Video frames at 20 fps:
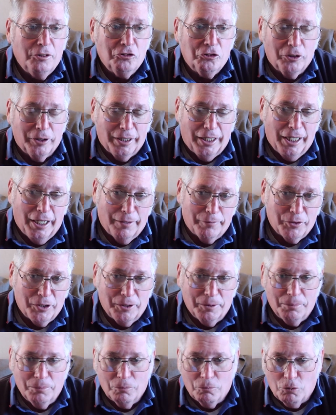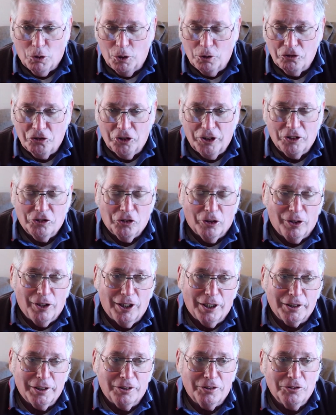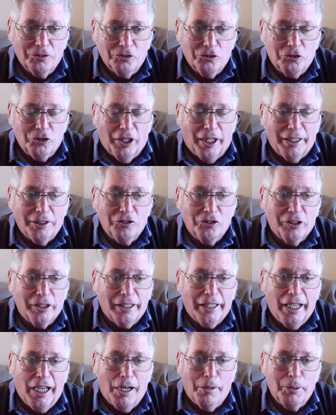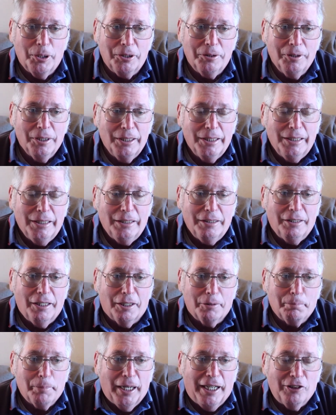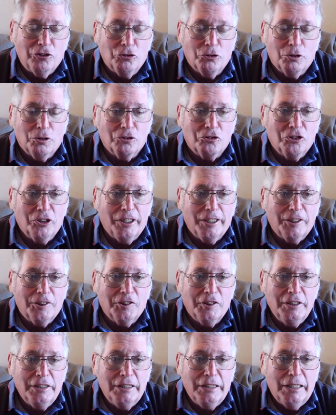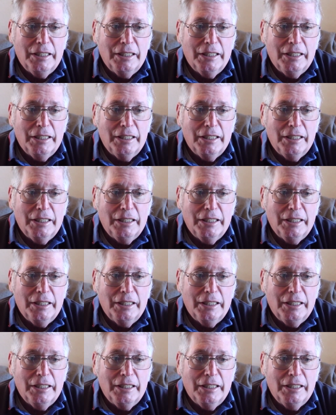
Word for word: So they have the row seats along the sides of the cabin, not passenger seats.